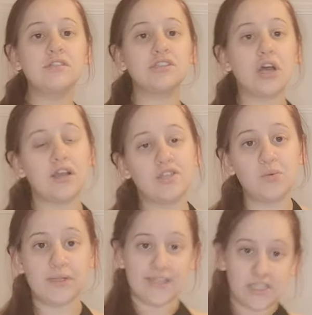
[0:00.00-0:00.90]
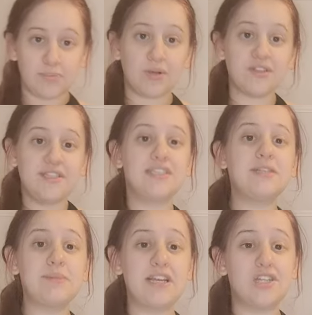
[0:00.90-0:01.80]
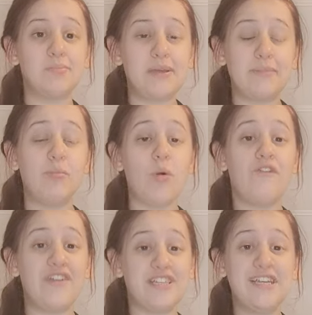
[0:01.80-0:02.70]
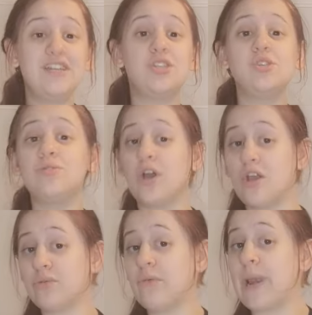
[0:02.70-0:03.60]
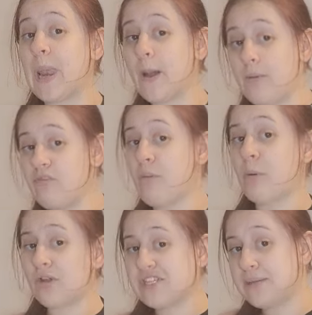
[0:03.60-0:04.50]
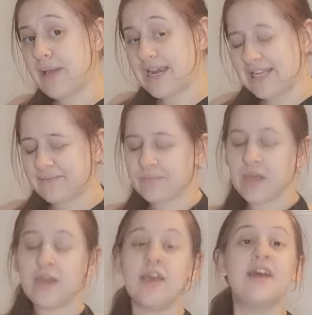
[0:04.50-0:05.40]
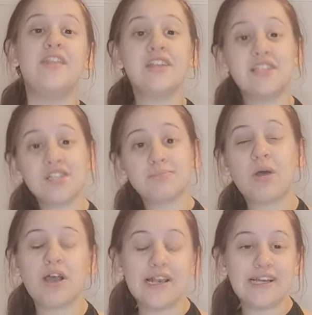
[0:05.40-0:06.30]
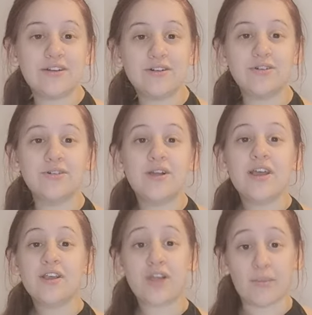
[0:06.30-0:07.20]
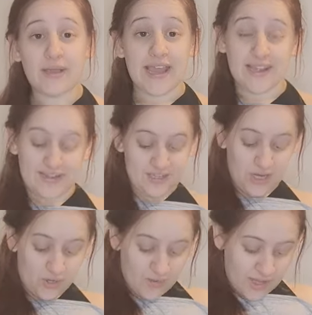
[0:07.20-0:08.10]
started doing this because this is meant to be more fitting to those with a little bit of a podgy belly. This is my little cupcake, you know.